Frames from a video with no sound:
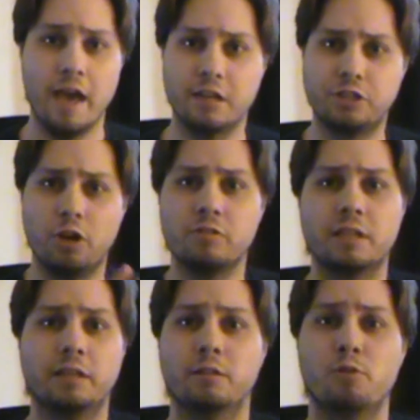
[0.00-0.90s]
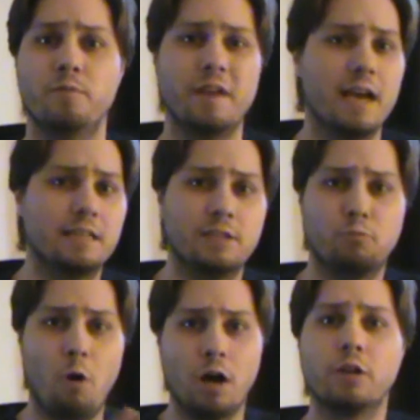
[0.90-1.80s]
And it shows it in the movie. As he's
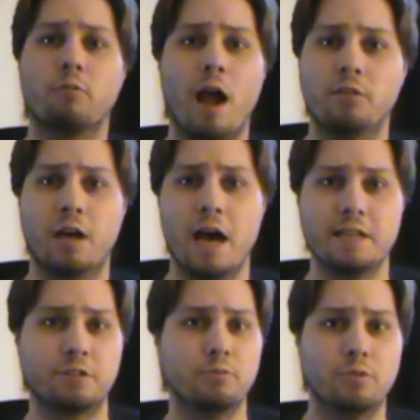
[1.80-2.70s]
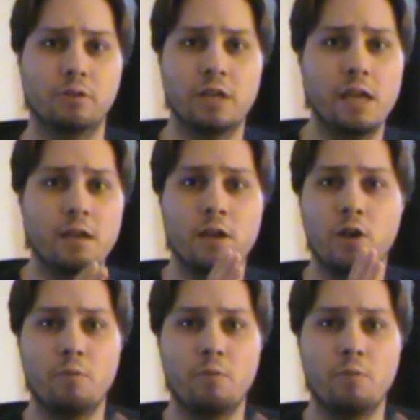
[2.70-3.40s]
walking around the high school, he